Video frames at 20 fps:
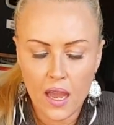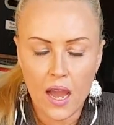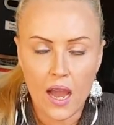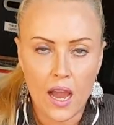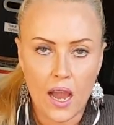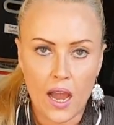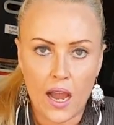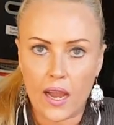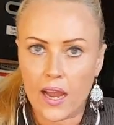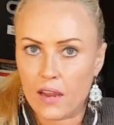
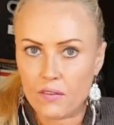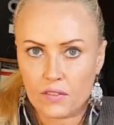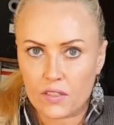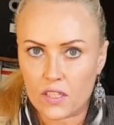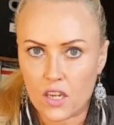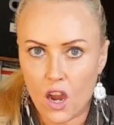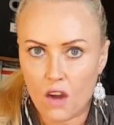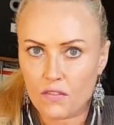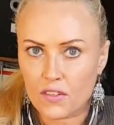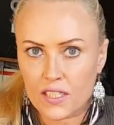I haven't
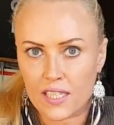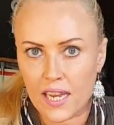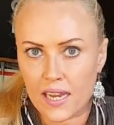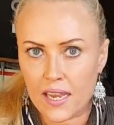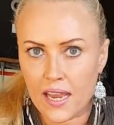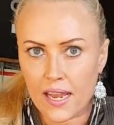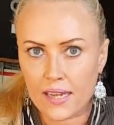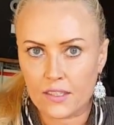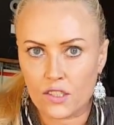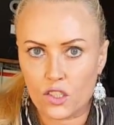covered that
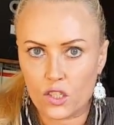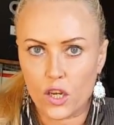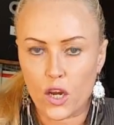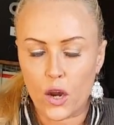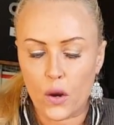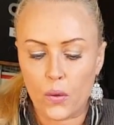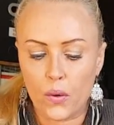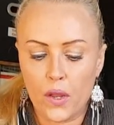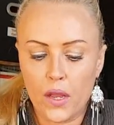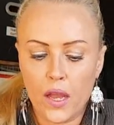yet.
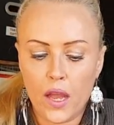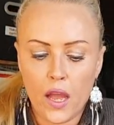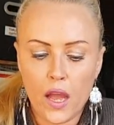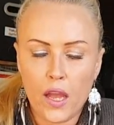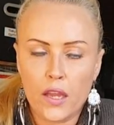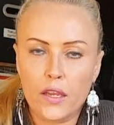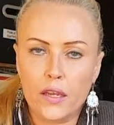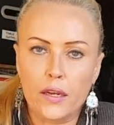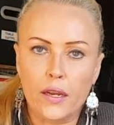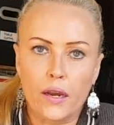So,
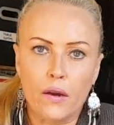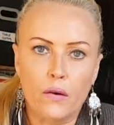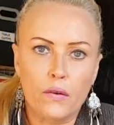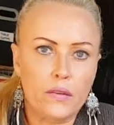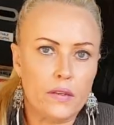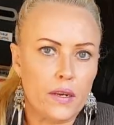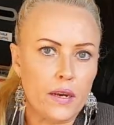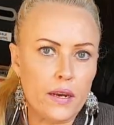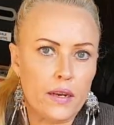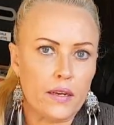you know,
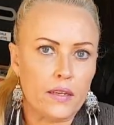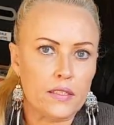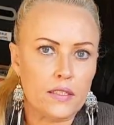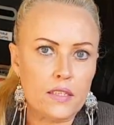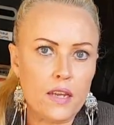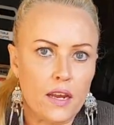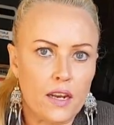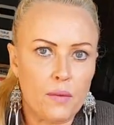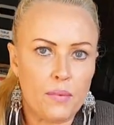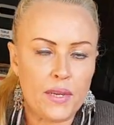there is
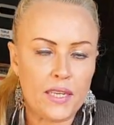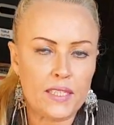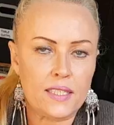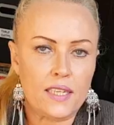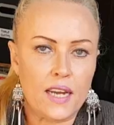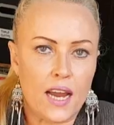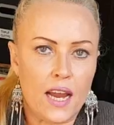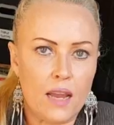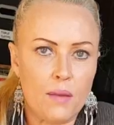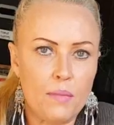going to be a
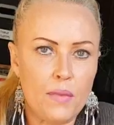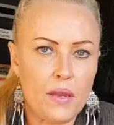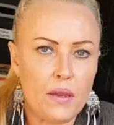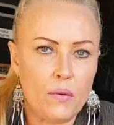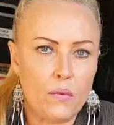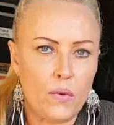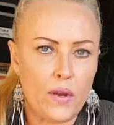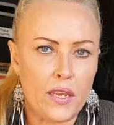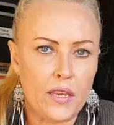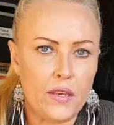time
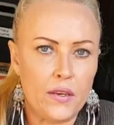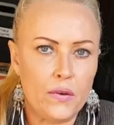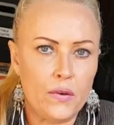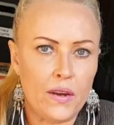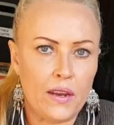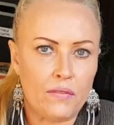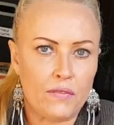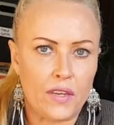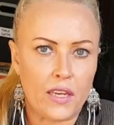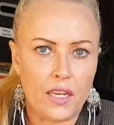when you
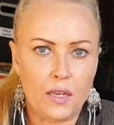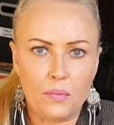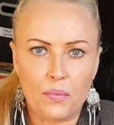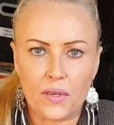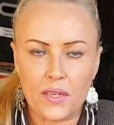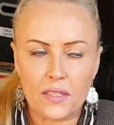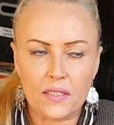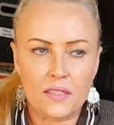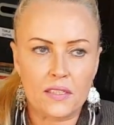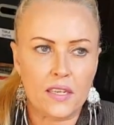have guinea
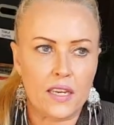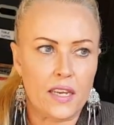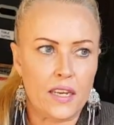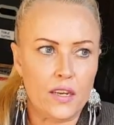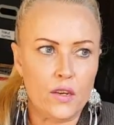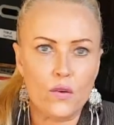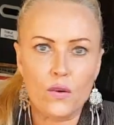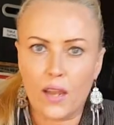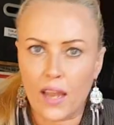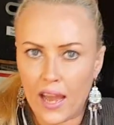pigs in
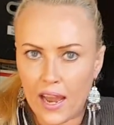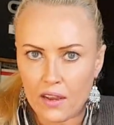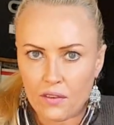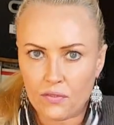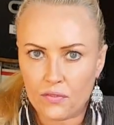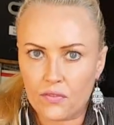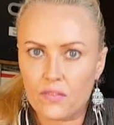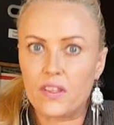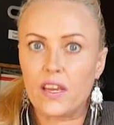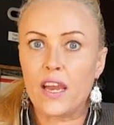your life
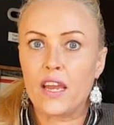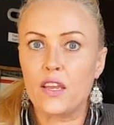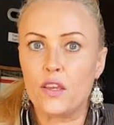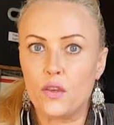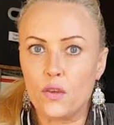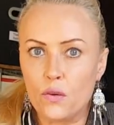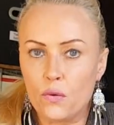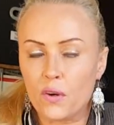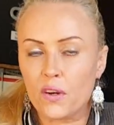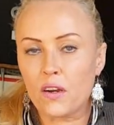that
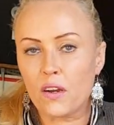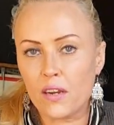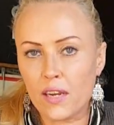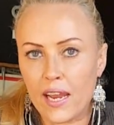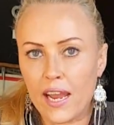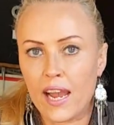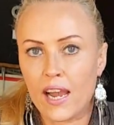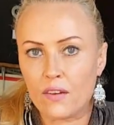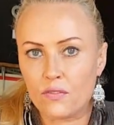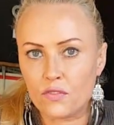you are going to
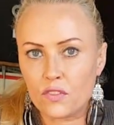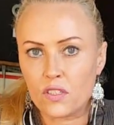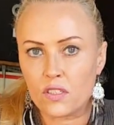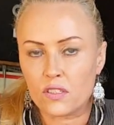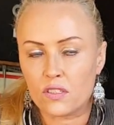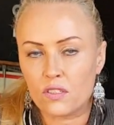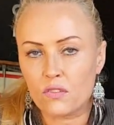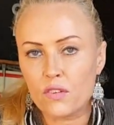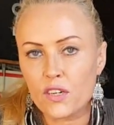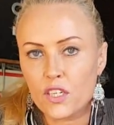have to
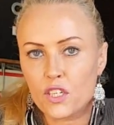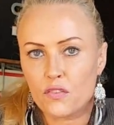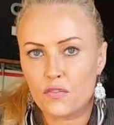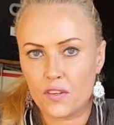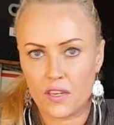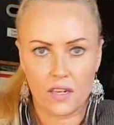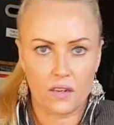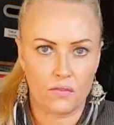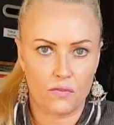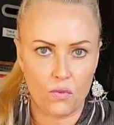syringe
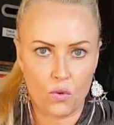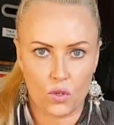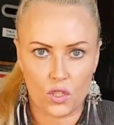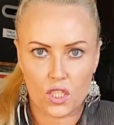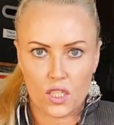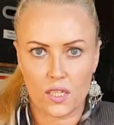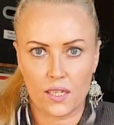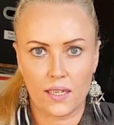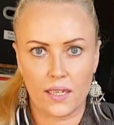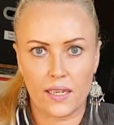feed,
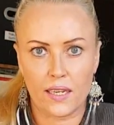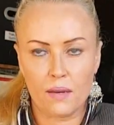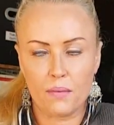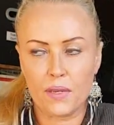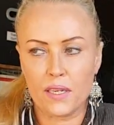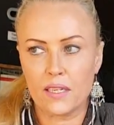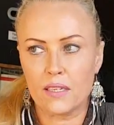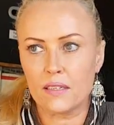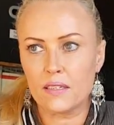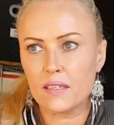unfortunately. I
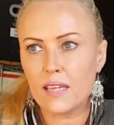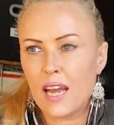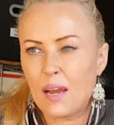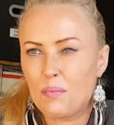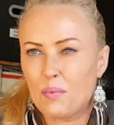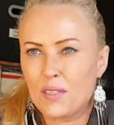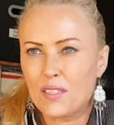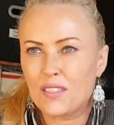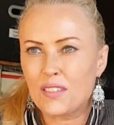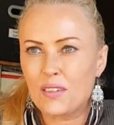mean, it
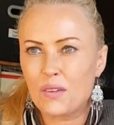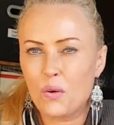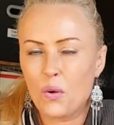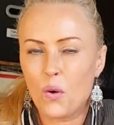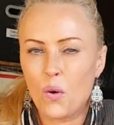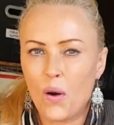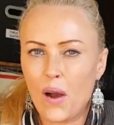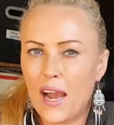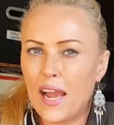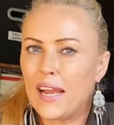happens
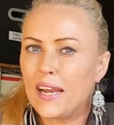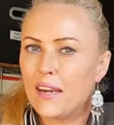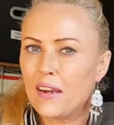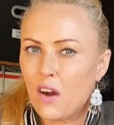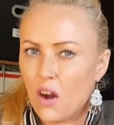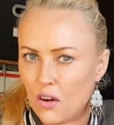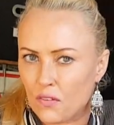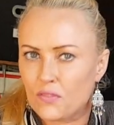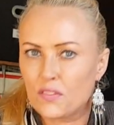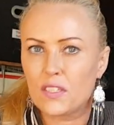quite
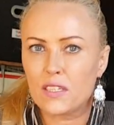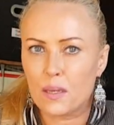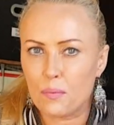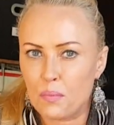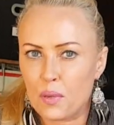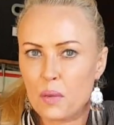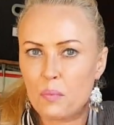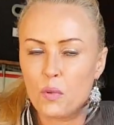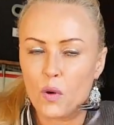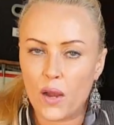often that
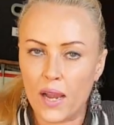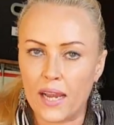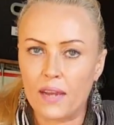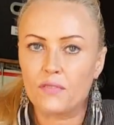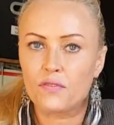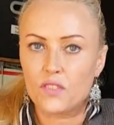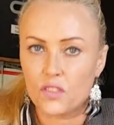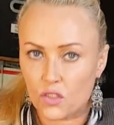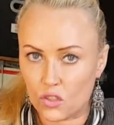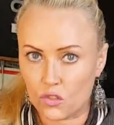people
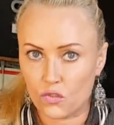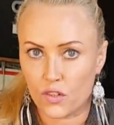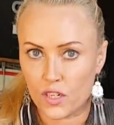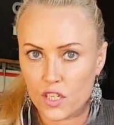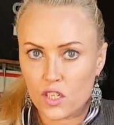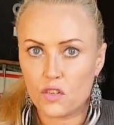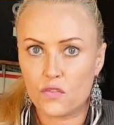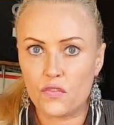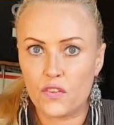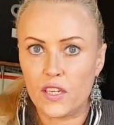have to
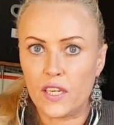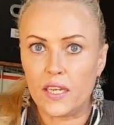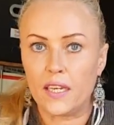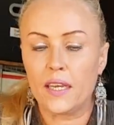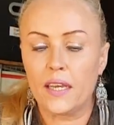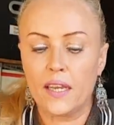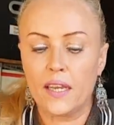syringe feed.